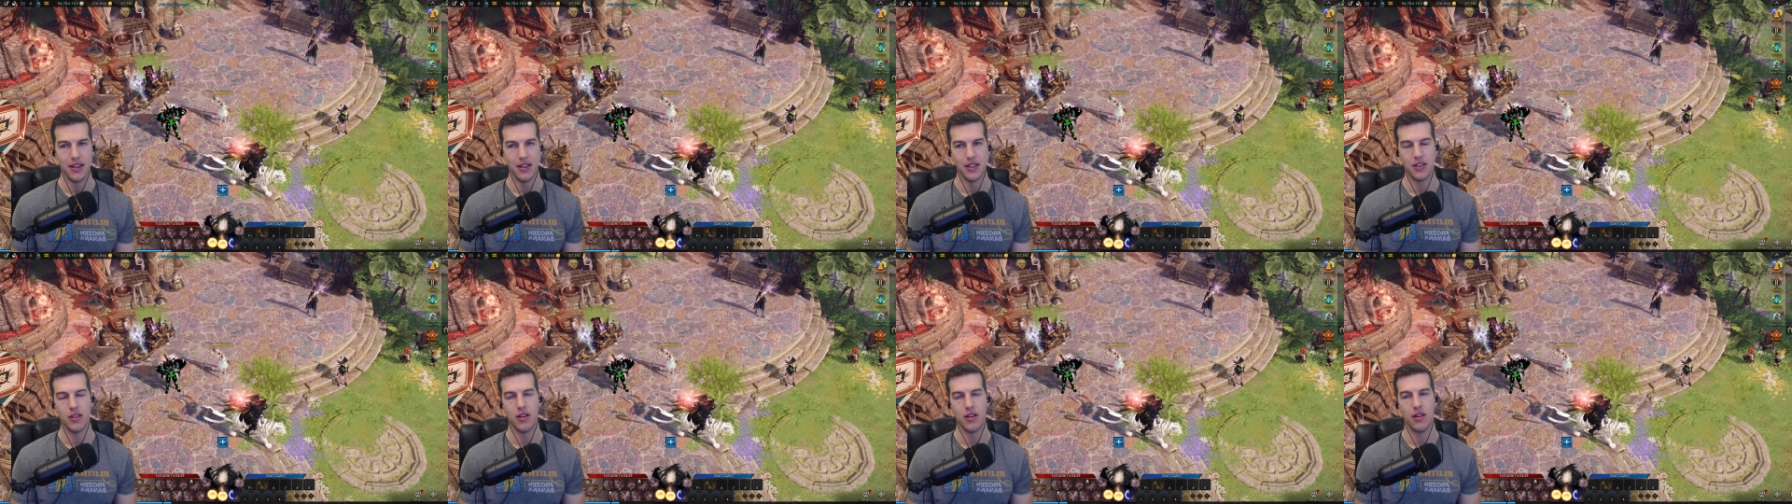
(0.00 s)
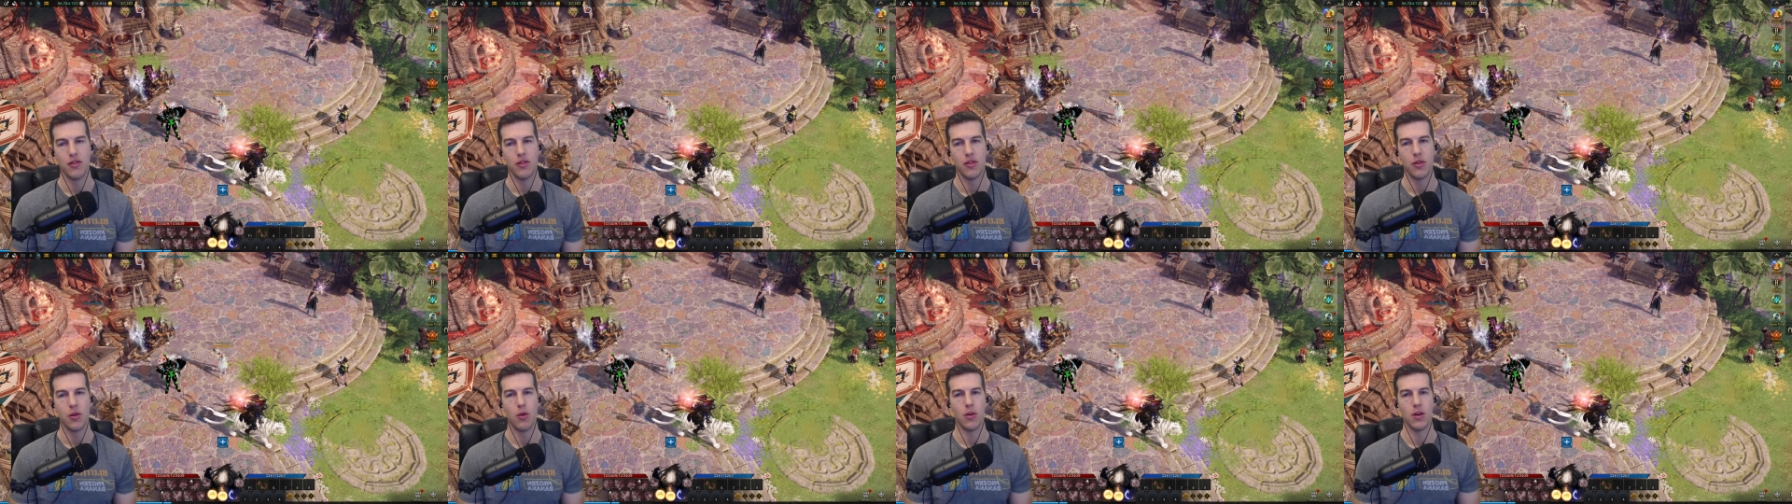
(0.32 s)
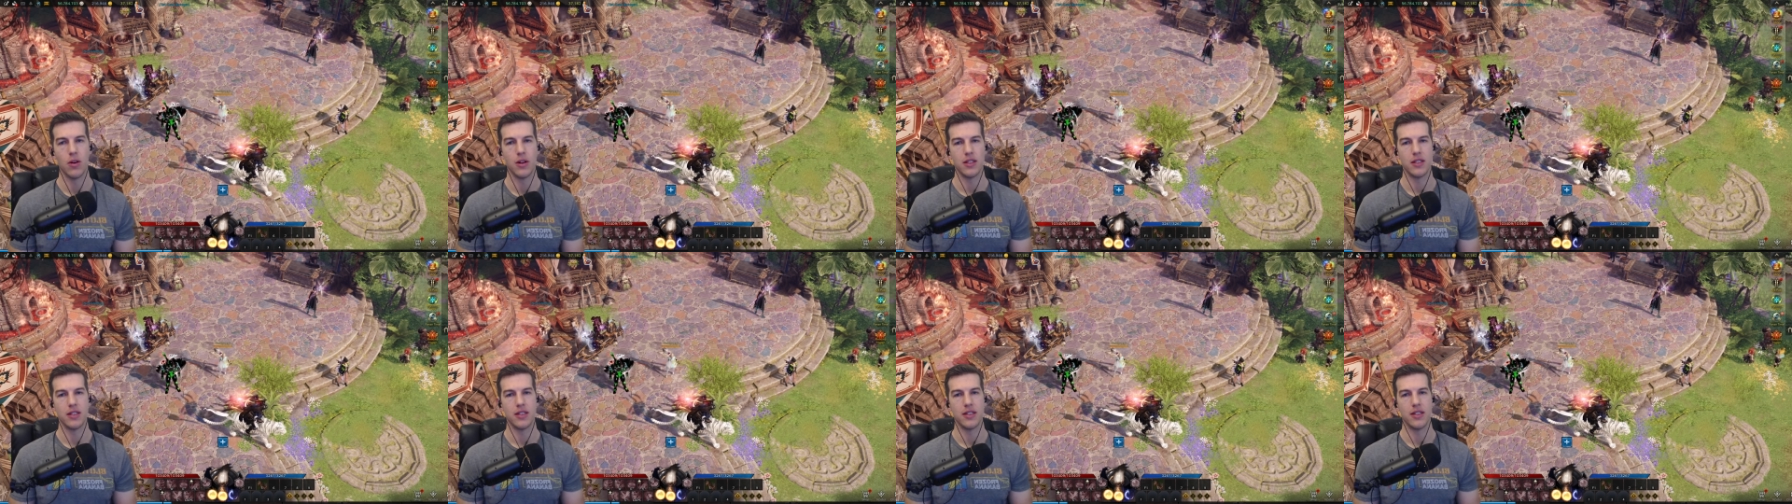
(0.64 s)
So of
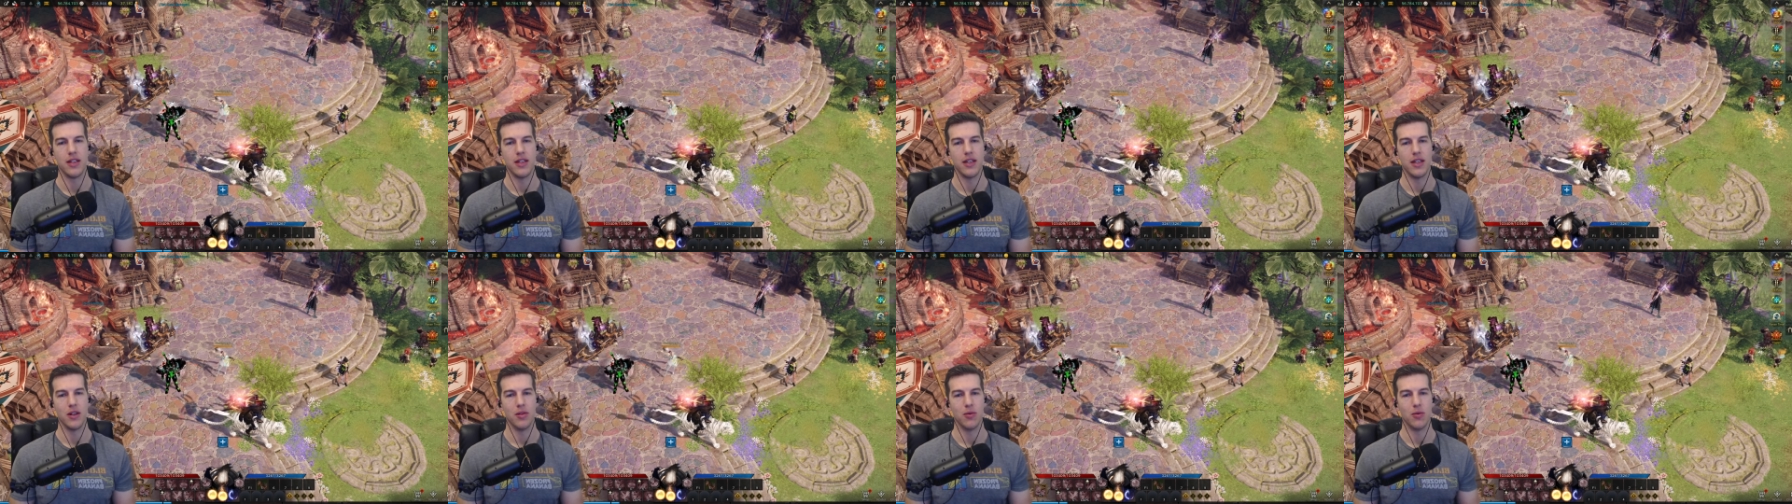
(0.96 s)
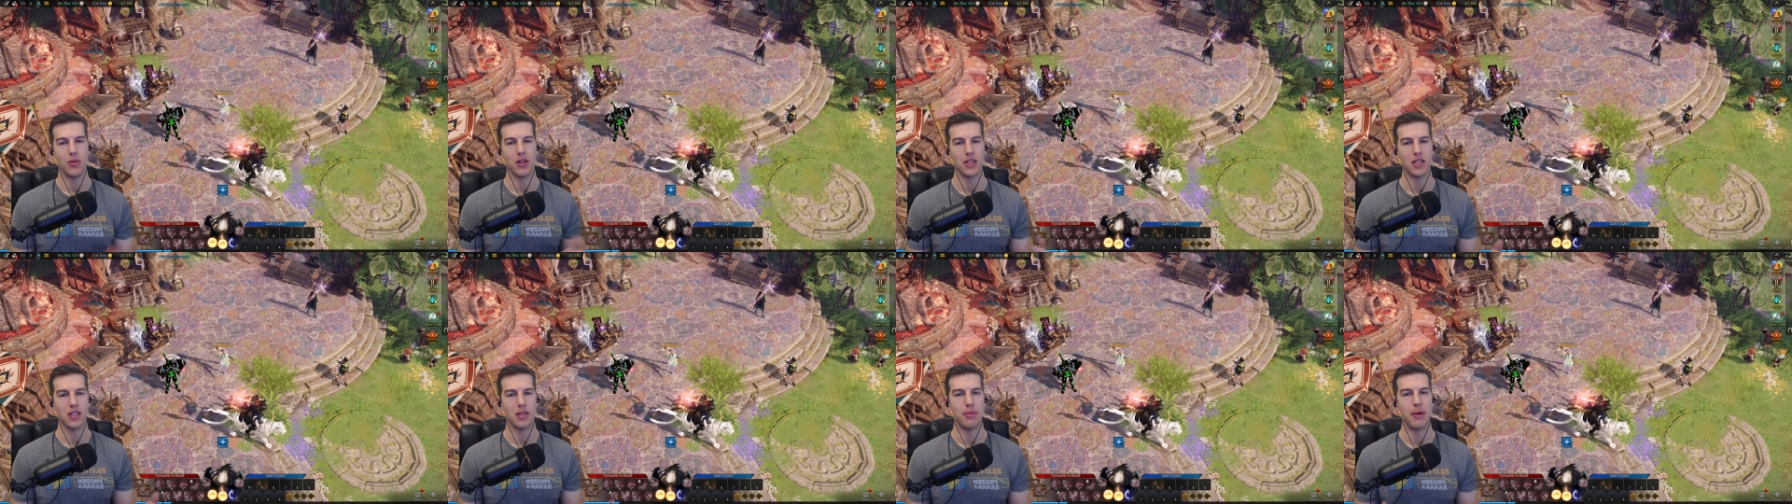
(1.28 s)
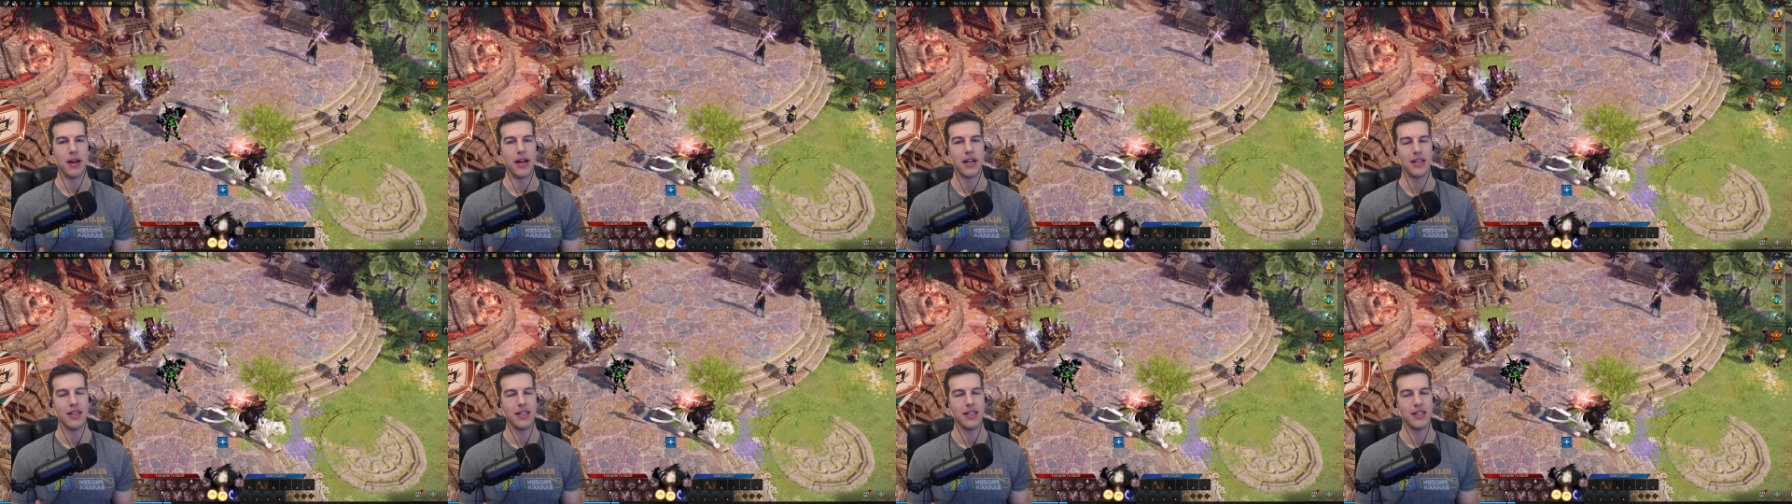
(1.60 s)
course, we're
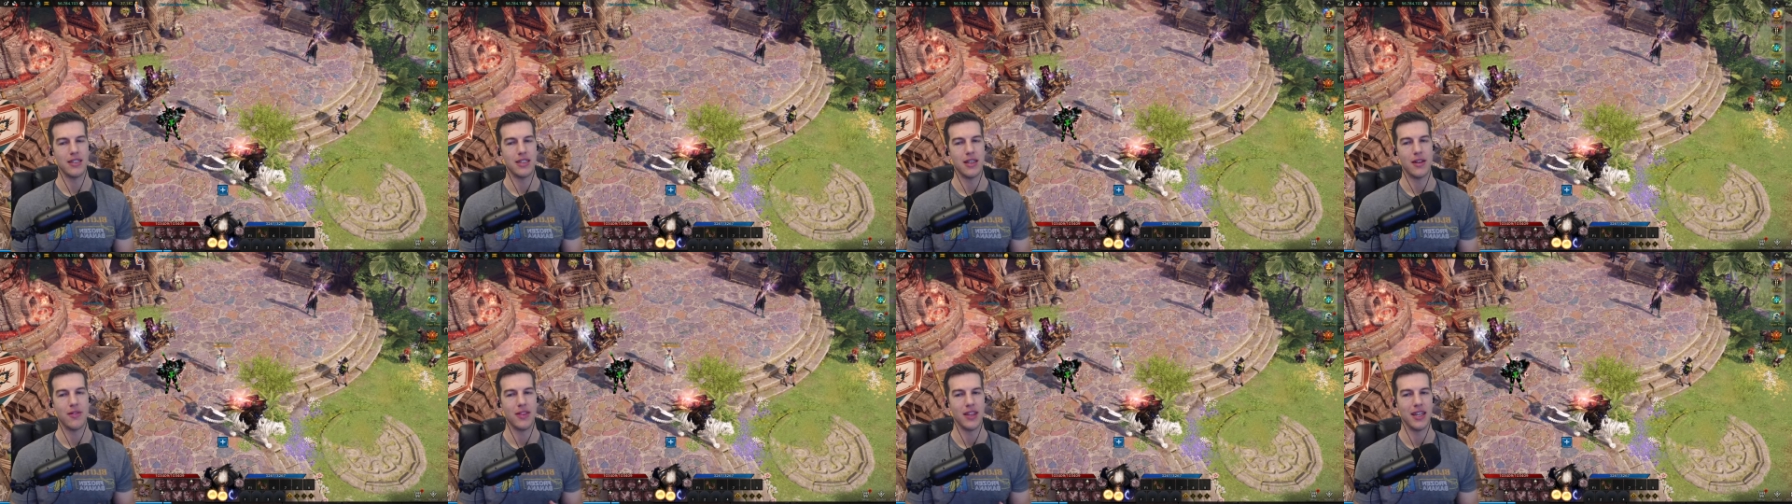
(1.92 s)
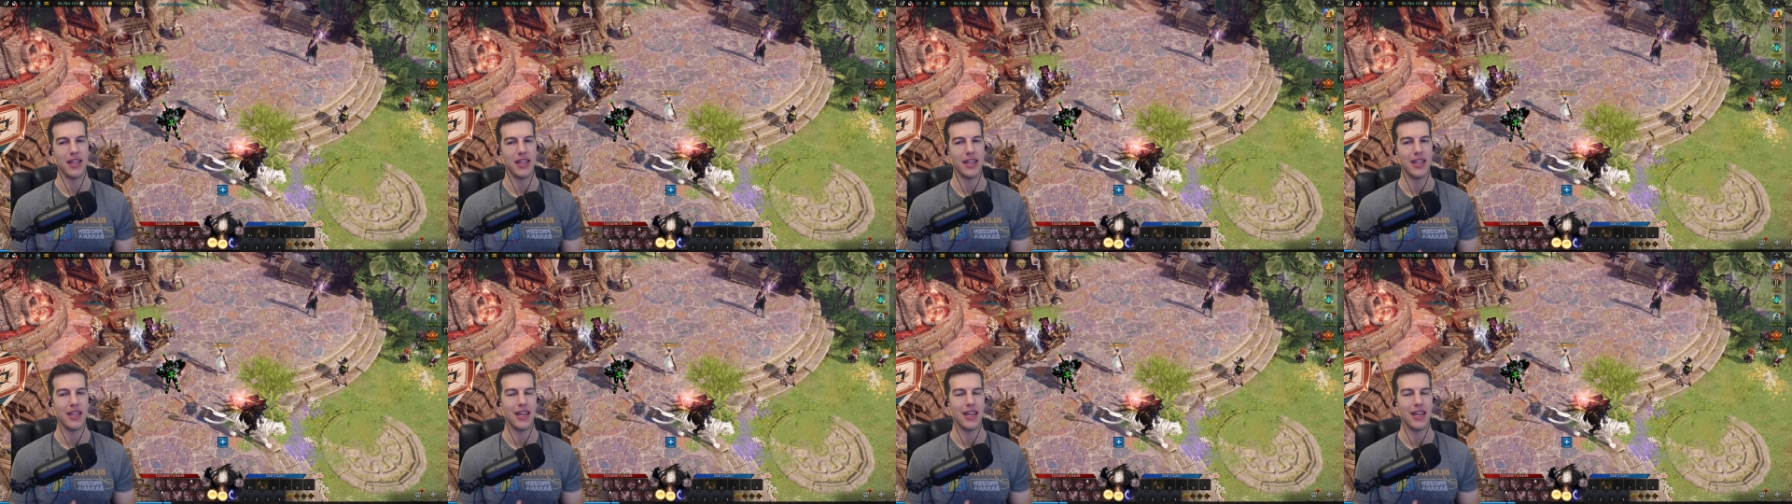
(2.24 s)
expecting something